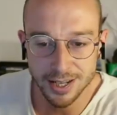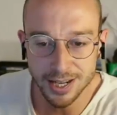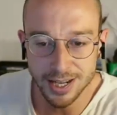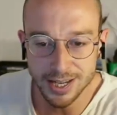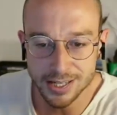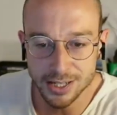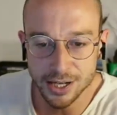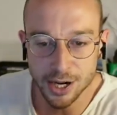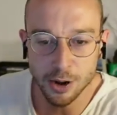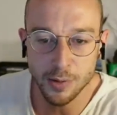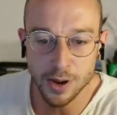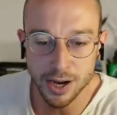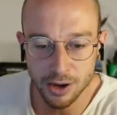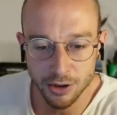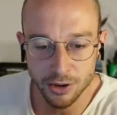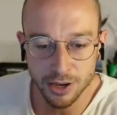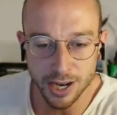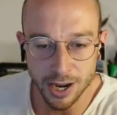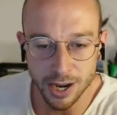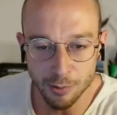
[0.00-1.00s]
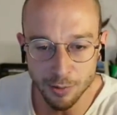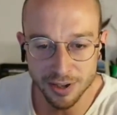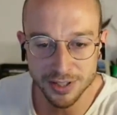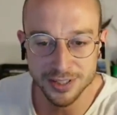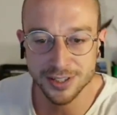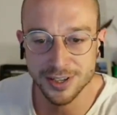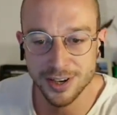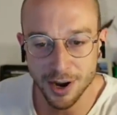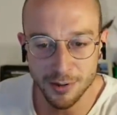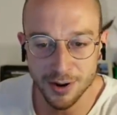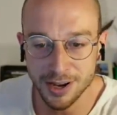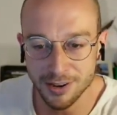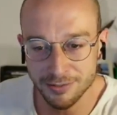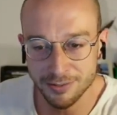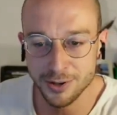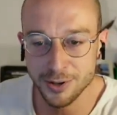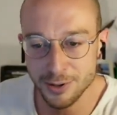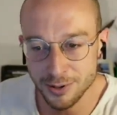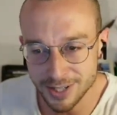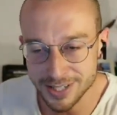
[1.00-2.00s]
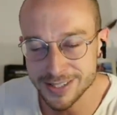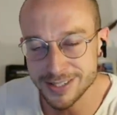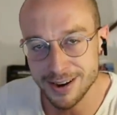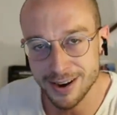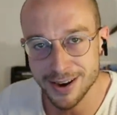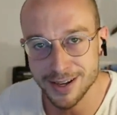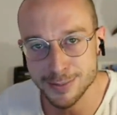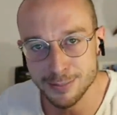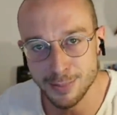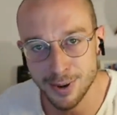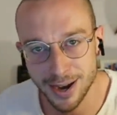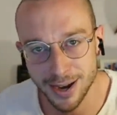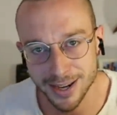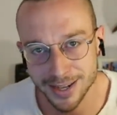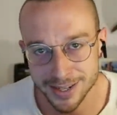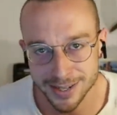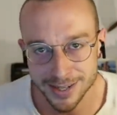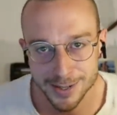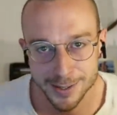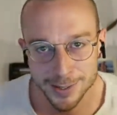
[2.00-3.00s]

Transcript: is going on here? What's going through this guy's mind?